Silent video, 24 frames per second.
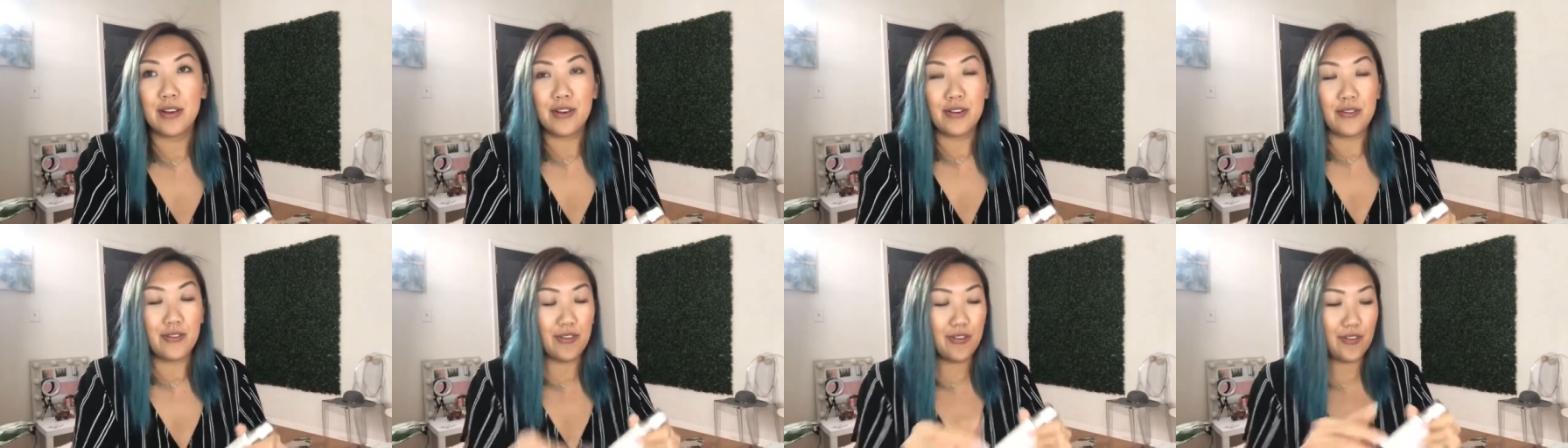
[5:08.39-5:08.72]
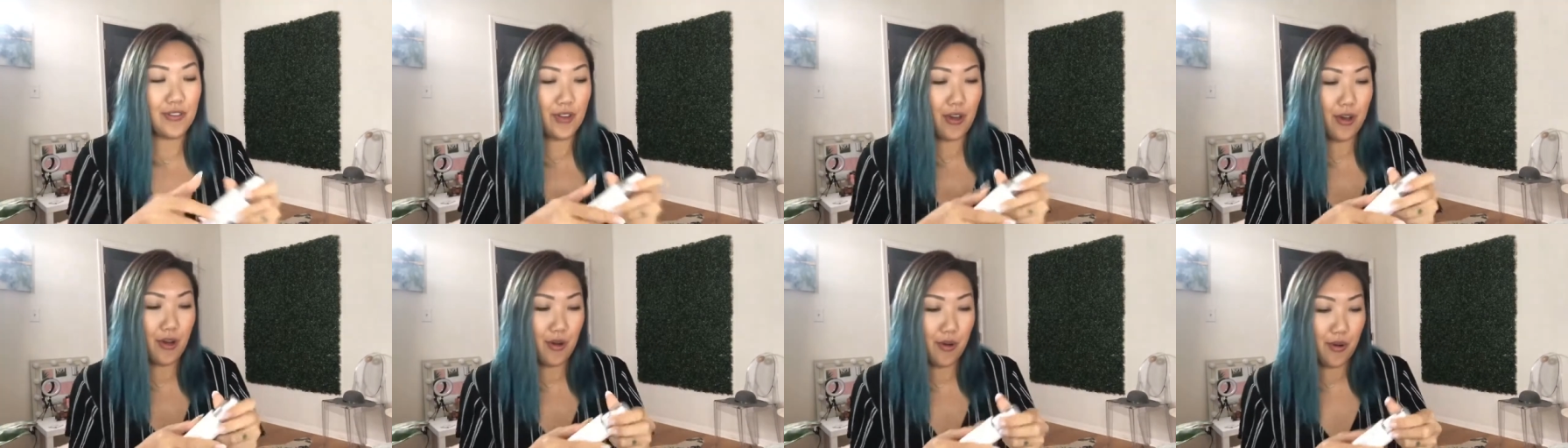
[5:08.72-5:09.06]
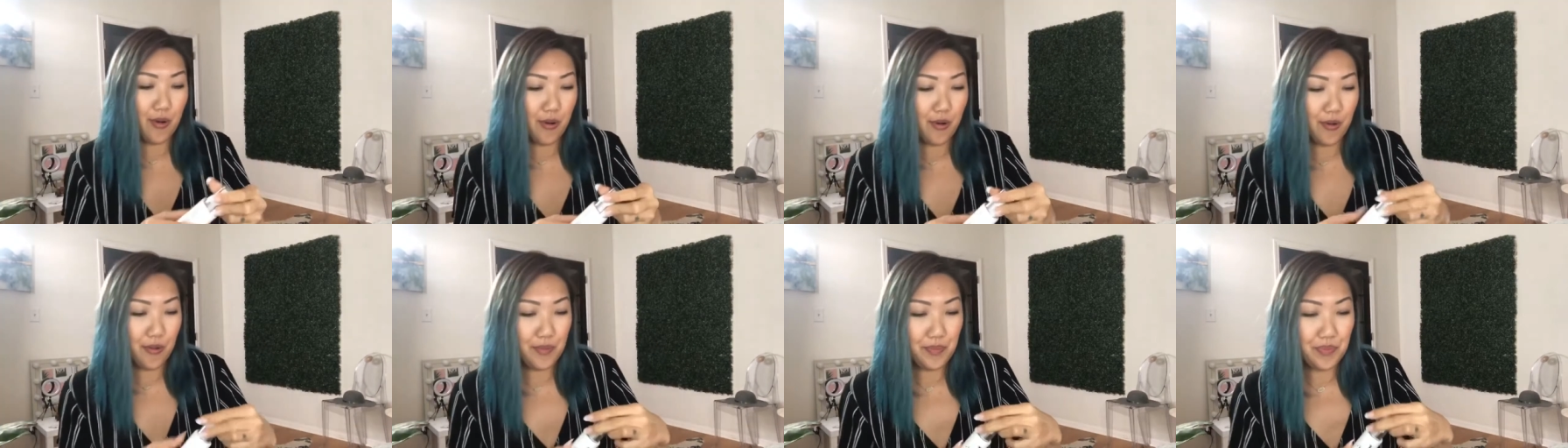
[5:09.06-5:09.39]

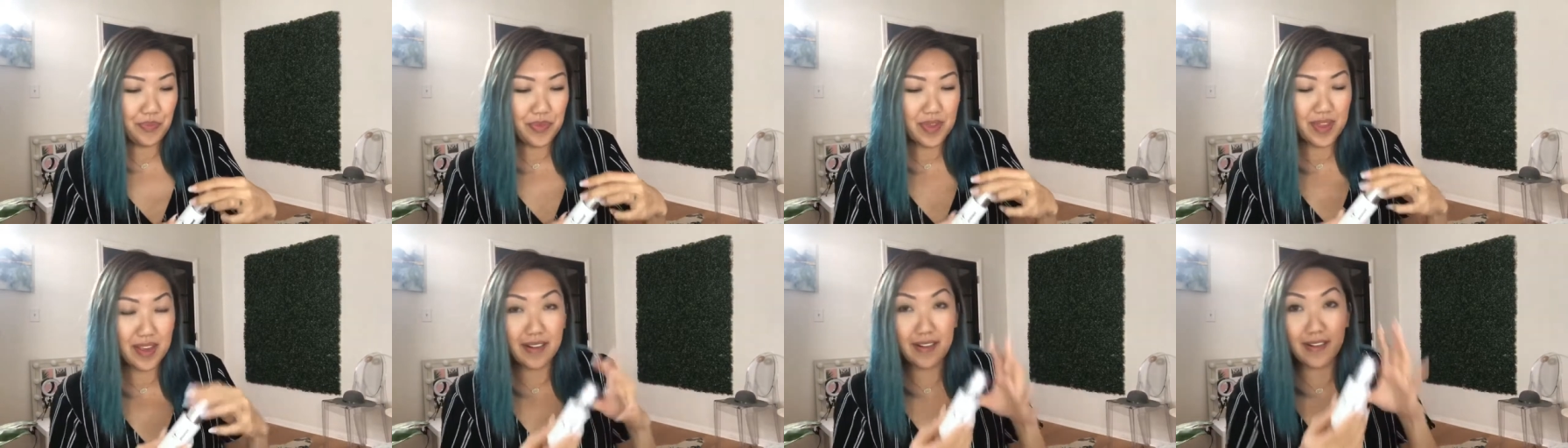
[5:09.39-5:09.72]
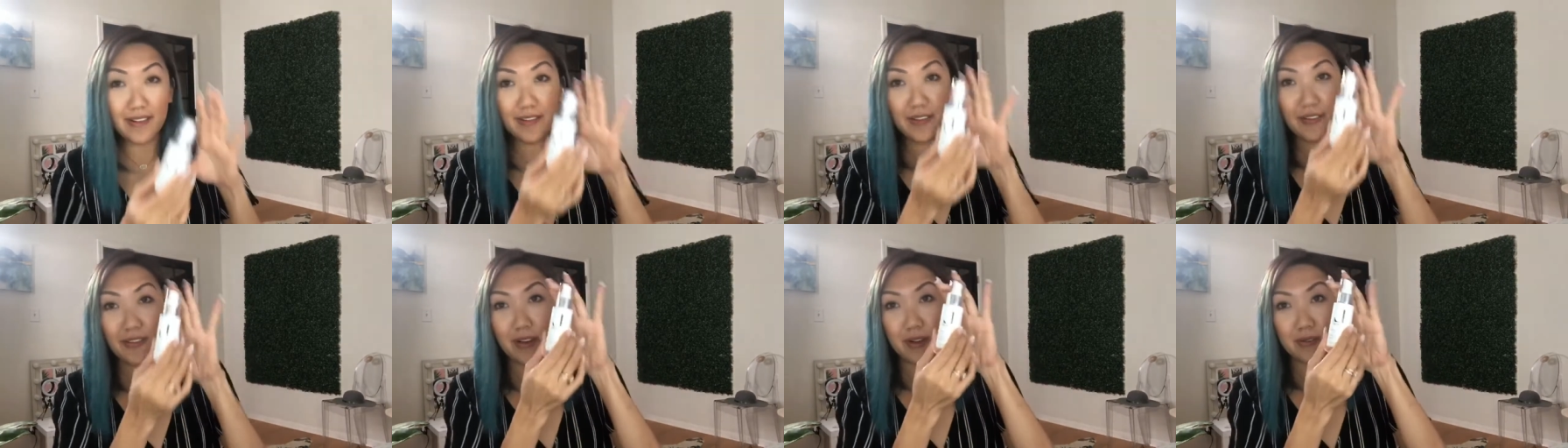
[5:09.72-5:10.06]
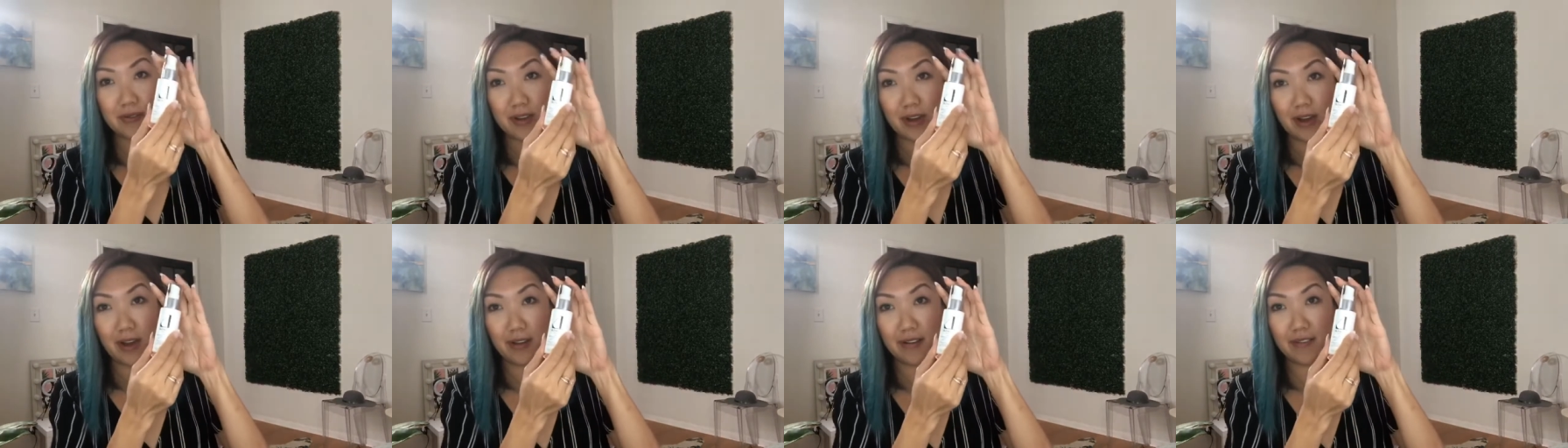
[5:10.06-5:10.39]
So this is
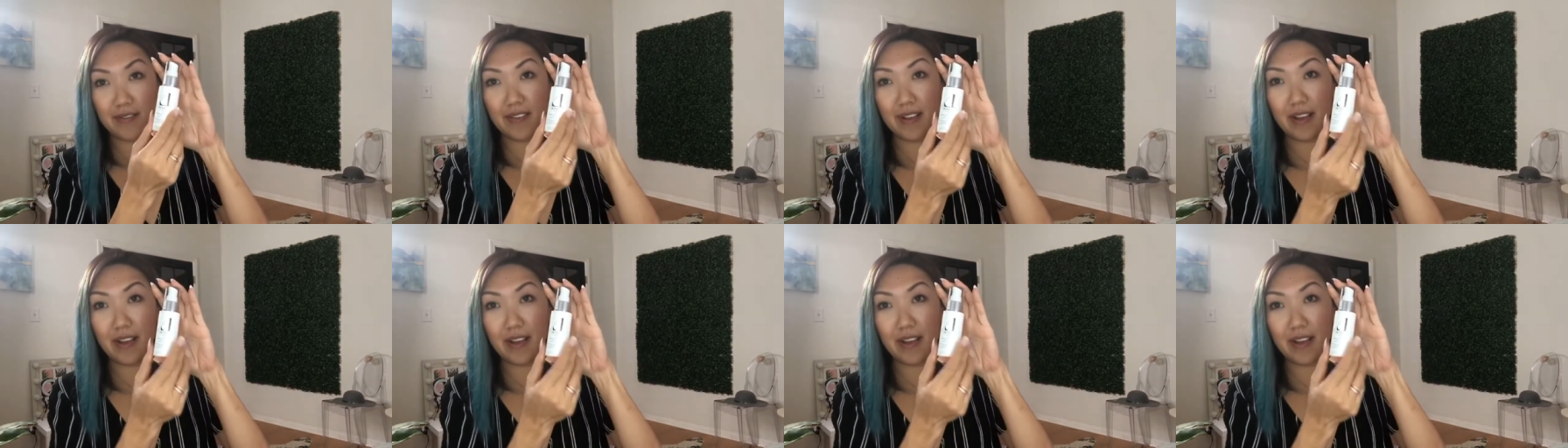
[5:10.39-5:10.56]
Sotox.